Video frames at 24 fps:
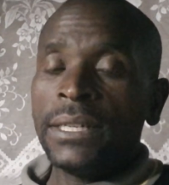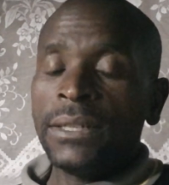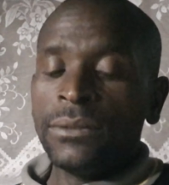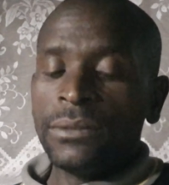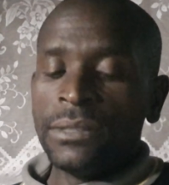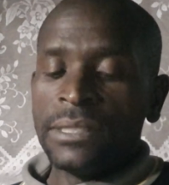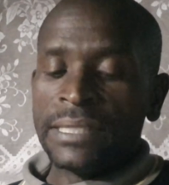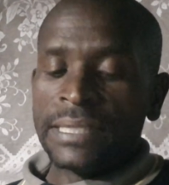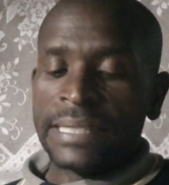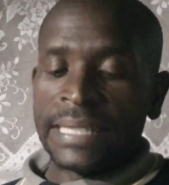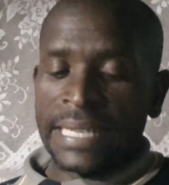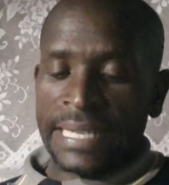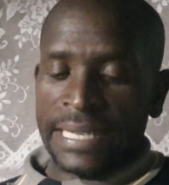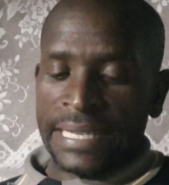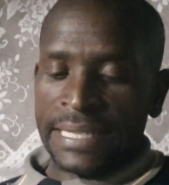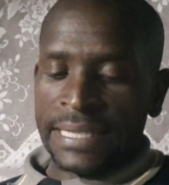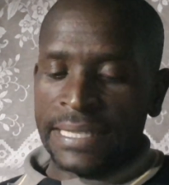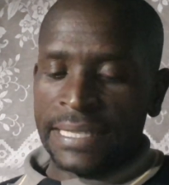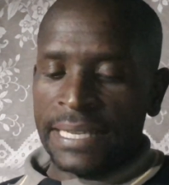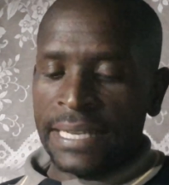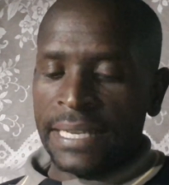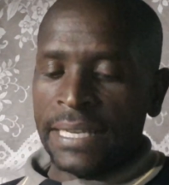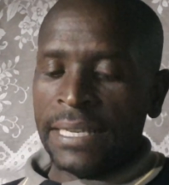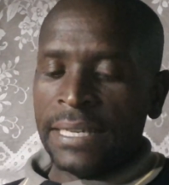the
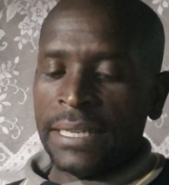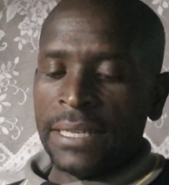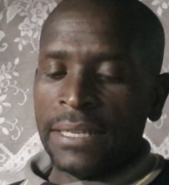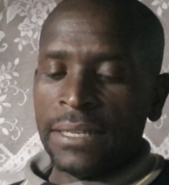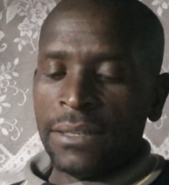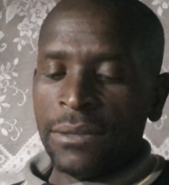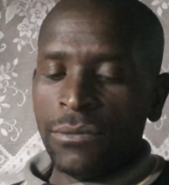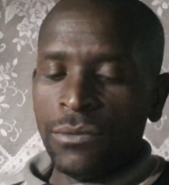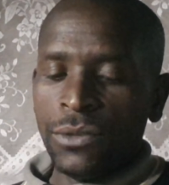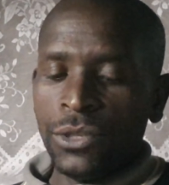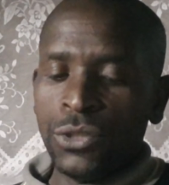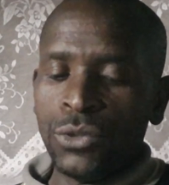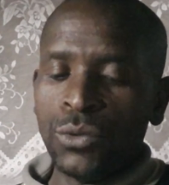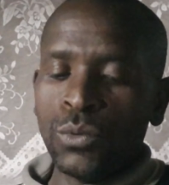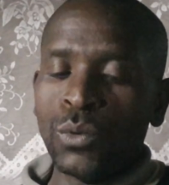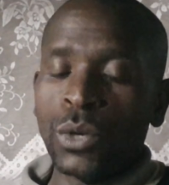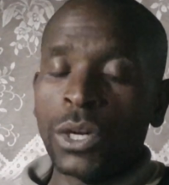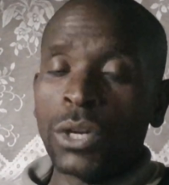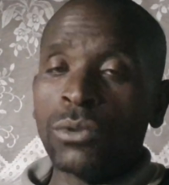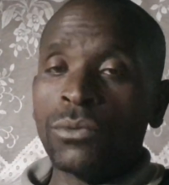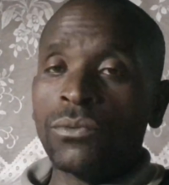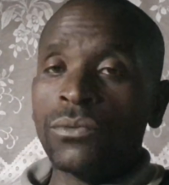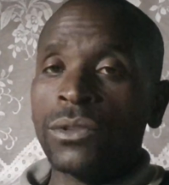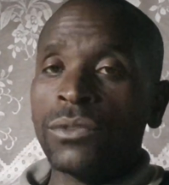ticks. Which
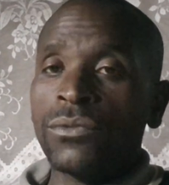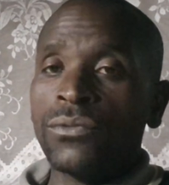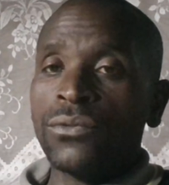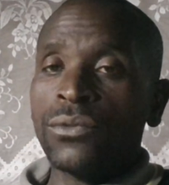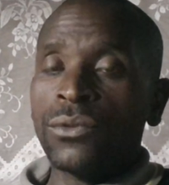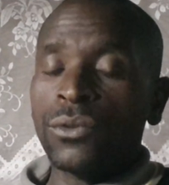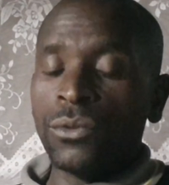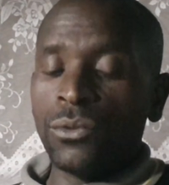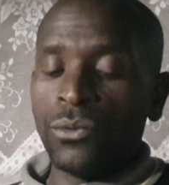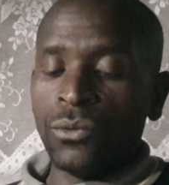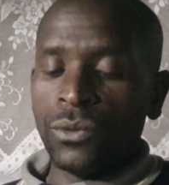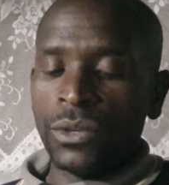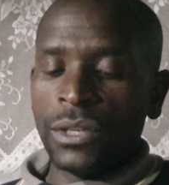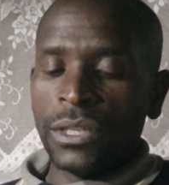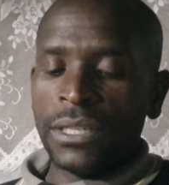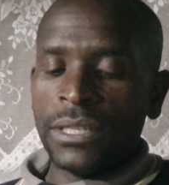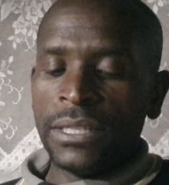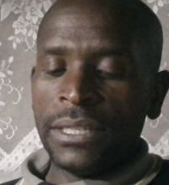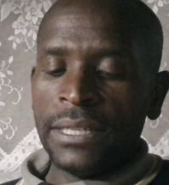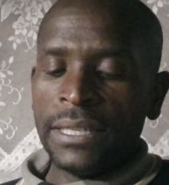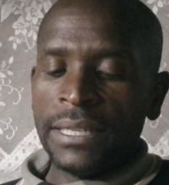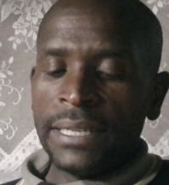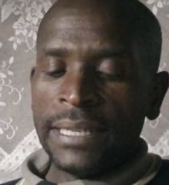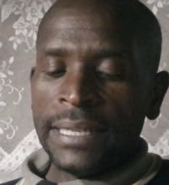one of the
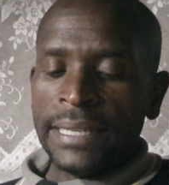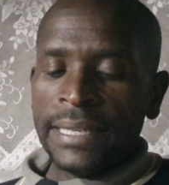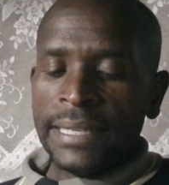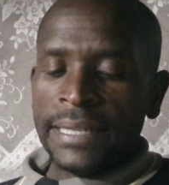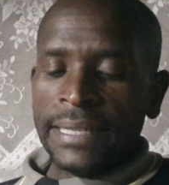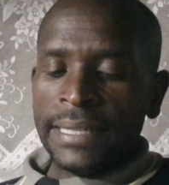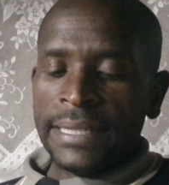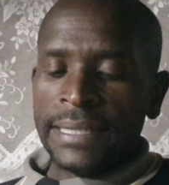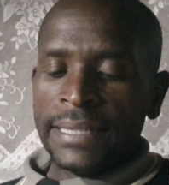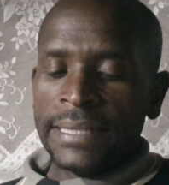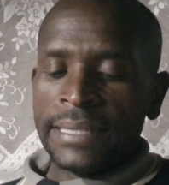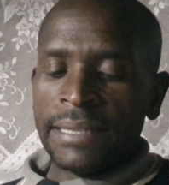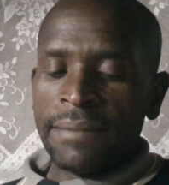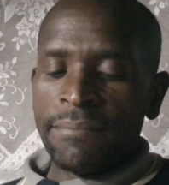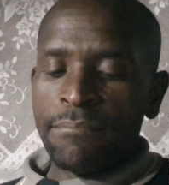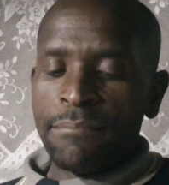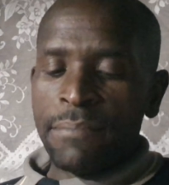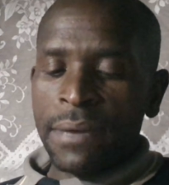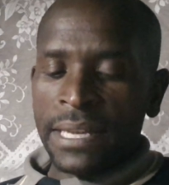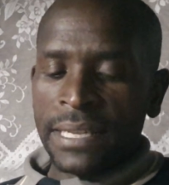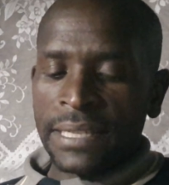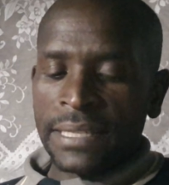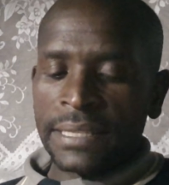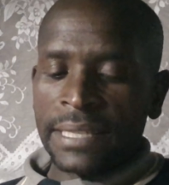following is the
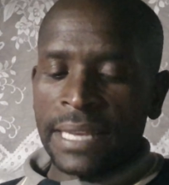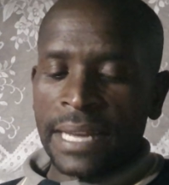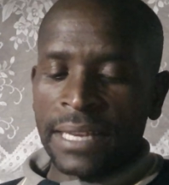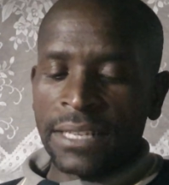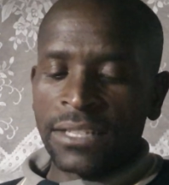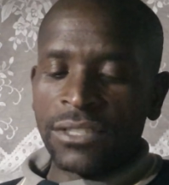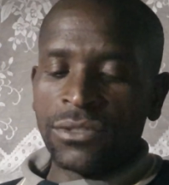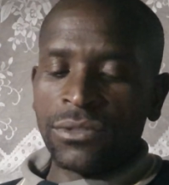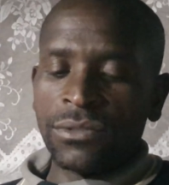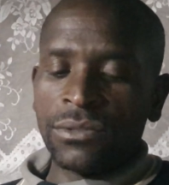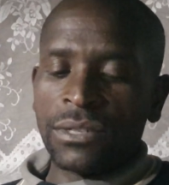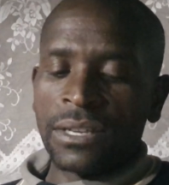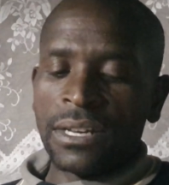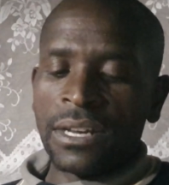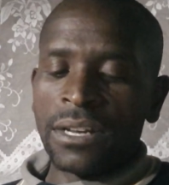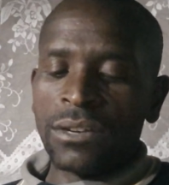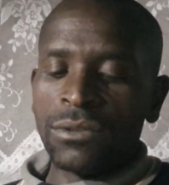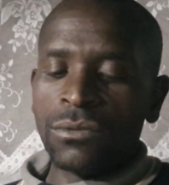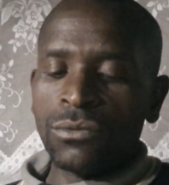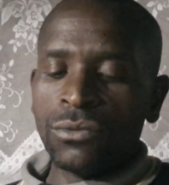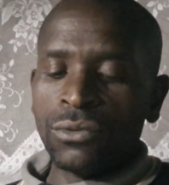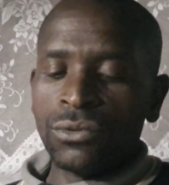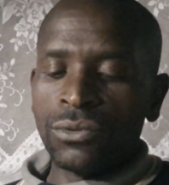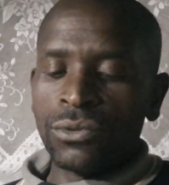best action
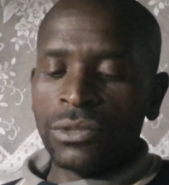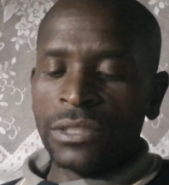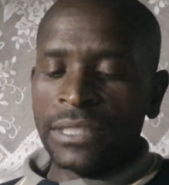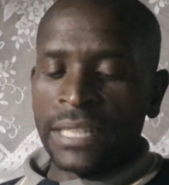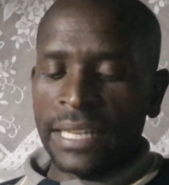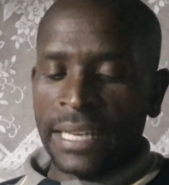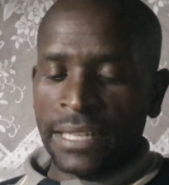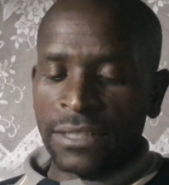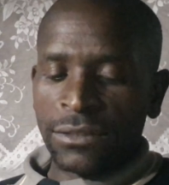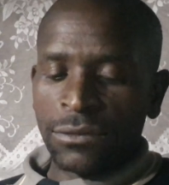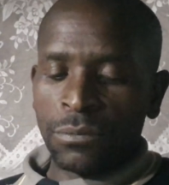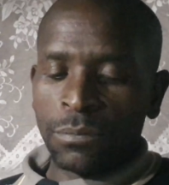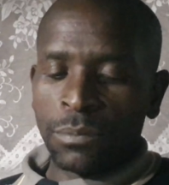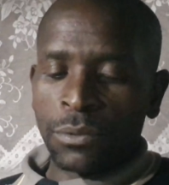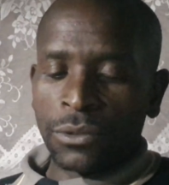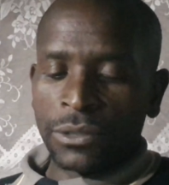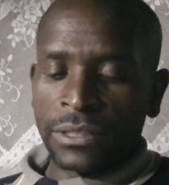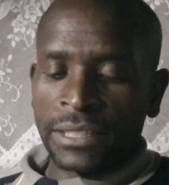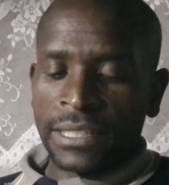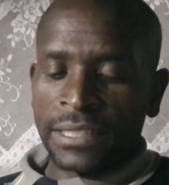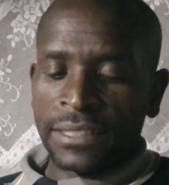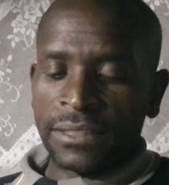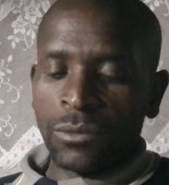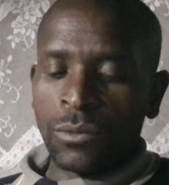Karungu should take to
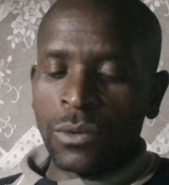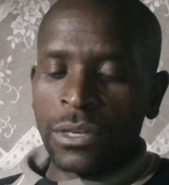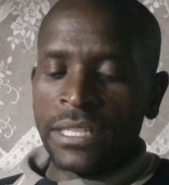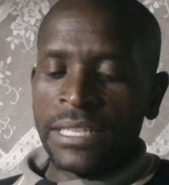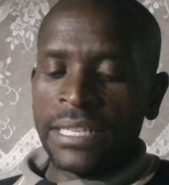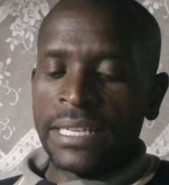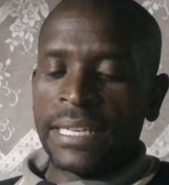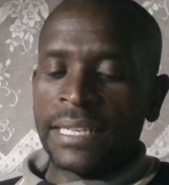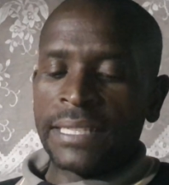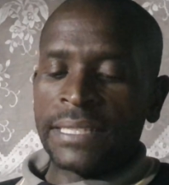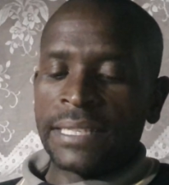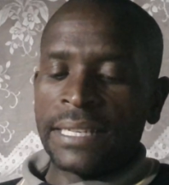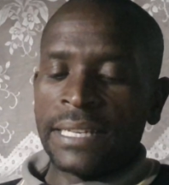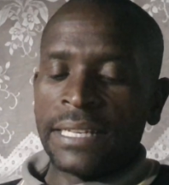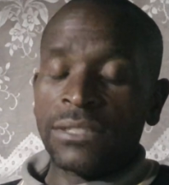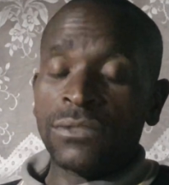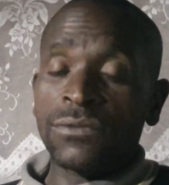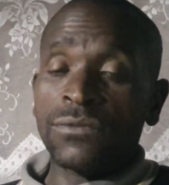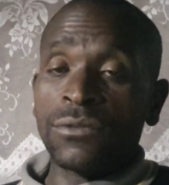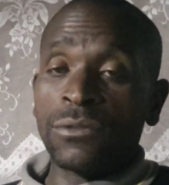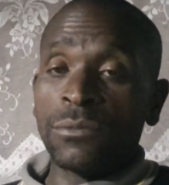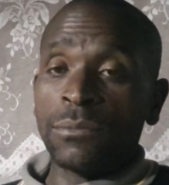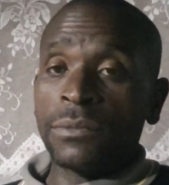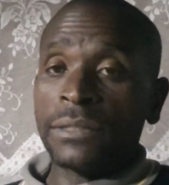protect Wanyika's cattle
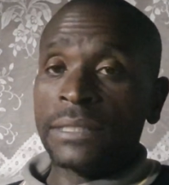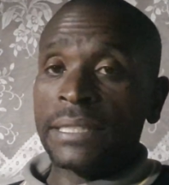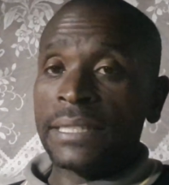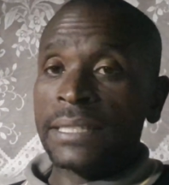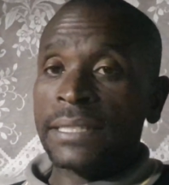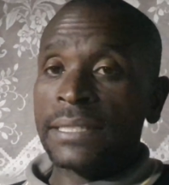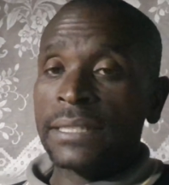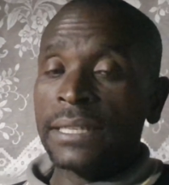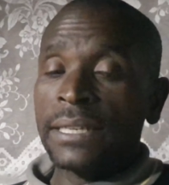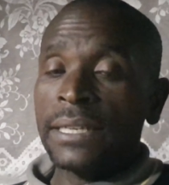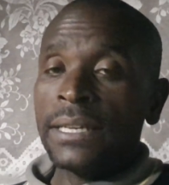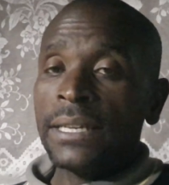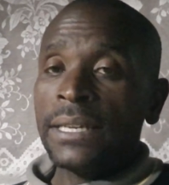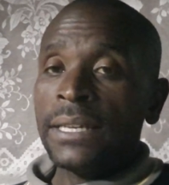from ticks?